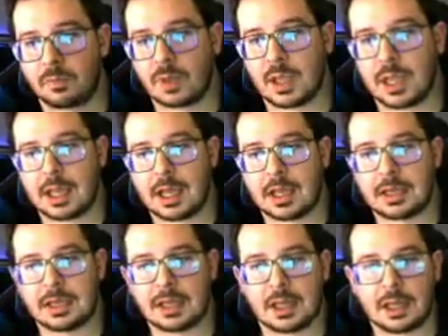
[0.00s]
and
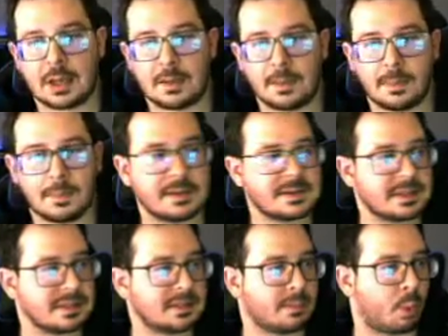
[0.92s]
this
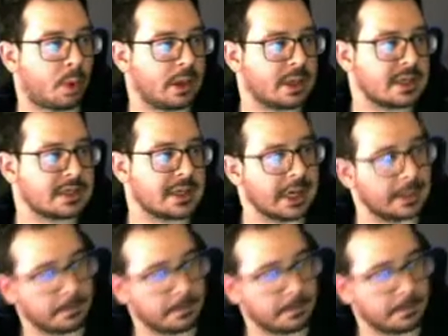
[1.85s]
is the point in time